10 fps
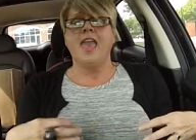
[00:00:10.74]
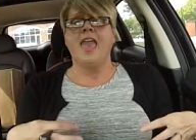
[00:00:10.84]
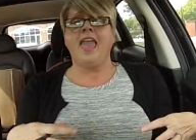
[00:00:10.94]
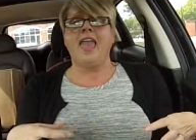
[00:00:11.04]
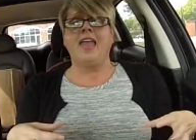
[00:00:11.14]

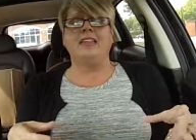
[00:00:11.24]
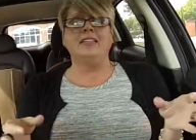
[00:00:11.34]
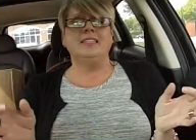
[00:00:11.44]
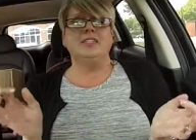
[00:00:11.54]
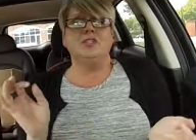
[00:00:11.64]
and
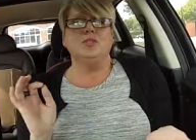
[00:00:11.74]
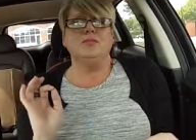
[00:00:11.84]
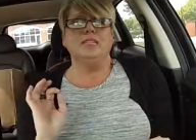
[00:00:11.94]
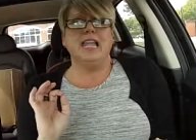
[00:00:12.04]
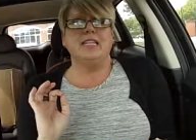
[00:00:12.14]
listening to
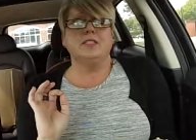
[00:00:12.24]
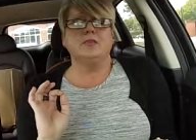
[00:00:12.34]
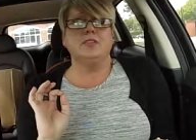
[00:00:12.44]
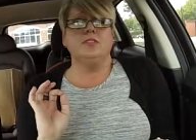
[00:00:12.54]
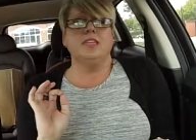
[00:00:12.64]
some dance
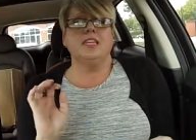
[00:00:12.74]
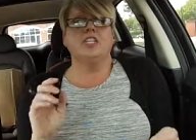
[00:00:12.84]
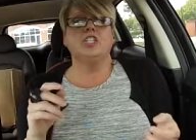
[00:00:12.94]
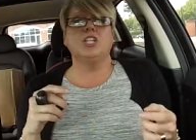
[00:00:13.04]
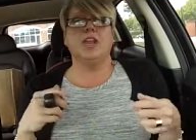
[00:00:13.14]
music and
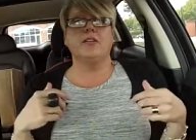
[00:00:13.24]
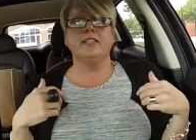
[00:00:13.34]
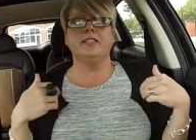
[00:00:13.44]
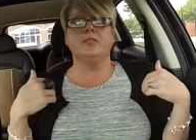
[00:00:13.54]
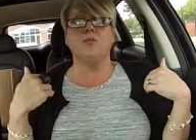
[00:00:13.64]

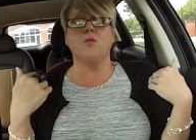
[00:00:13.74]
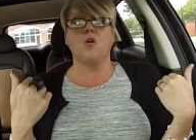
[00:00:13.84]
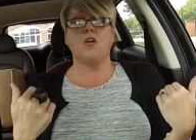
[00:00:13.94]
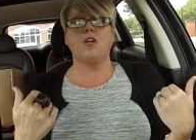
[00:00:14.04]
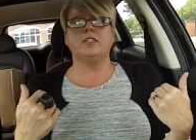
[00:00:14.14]
sharing some
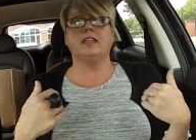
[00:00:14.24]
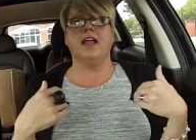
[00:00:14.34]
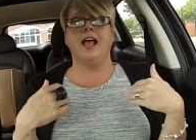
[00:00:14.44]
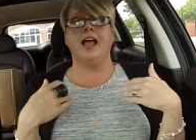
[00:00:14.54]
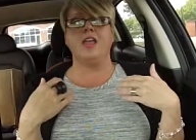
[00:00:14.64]
words that
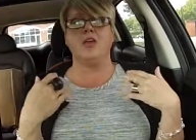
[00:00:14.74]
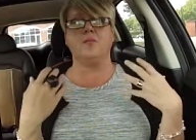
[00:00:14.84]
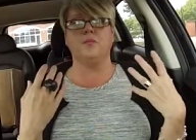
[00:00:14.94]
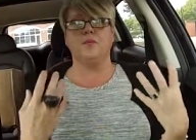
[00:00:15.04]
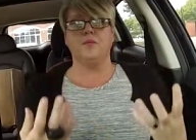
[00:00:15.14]
I
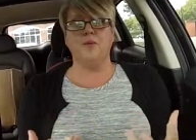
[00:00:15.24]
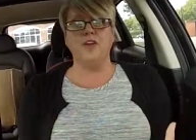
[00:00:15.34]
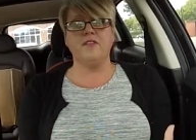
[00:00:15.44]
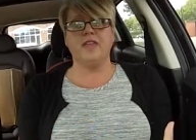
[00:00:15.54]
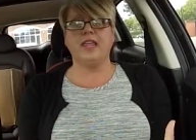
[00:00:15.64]
hope will
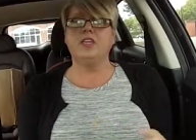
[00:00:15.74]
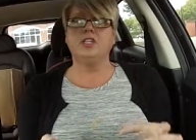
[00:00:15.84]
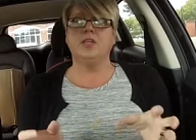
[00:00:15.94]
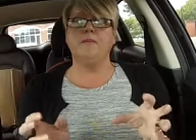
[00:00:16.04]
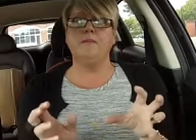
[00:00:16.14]
motivate you
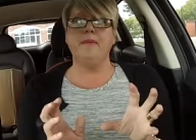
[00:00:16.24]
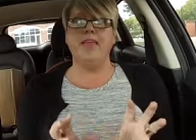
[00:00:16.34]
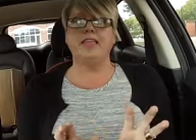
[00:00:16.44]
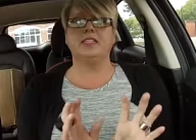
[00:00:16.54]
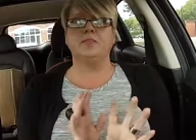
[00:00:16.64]
to
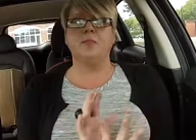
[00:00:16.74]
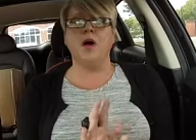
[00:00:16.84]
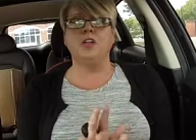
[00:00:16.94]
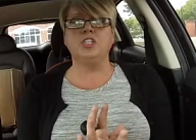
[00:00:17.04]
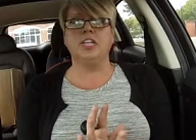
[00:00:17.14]
make
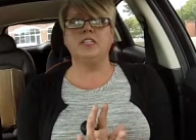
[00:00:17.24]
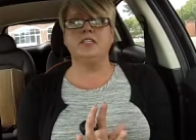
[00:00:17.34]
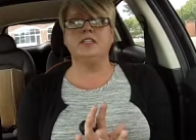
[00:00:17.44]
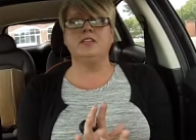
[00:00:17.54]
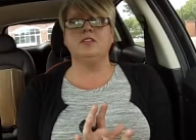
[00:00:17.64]
small
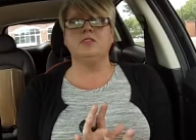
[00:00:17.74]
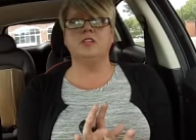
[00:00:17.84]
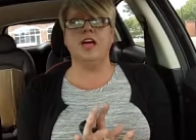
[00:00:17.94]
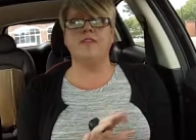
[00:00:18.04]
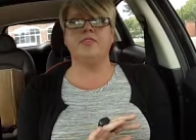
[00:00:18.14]
changes in your
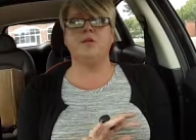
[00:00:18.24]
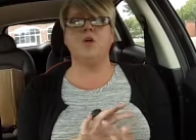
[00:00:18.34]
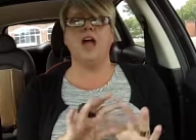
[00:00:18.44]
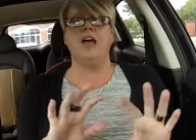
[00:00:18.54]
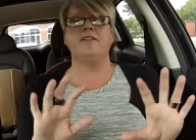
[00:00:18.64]
life that
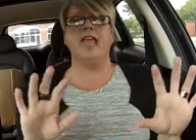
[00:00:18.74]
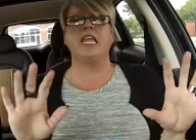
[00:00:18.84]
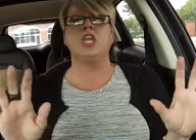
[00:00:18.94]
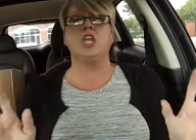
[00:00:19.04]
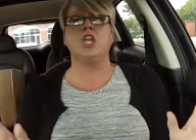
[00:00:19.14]
will have a
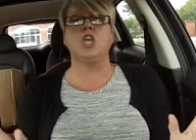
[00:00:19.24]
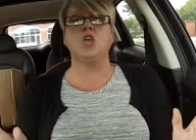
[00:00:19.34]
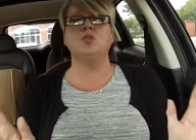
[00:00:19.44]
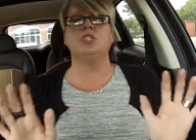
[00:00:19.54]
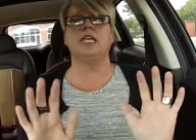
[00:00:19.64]

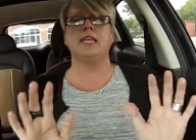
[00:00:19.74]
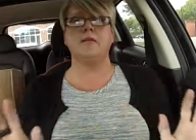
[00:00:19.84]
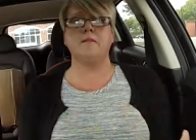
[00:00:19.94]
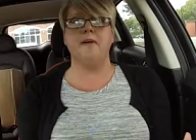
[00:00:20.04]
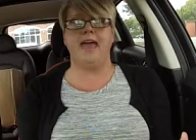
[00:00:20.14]
huge
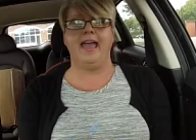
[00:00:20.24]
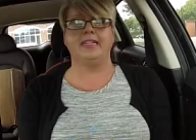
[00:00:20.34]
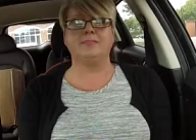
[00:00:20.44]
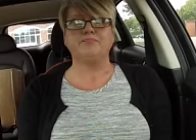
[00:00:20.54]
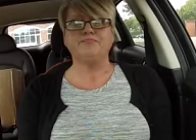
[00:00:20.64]
impact.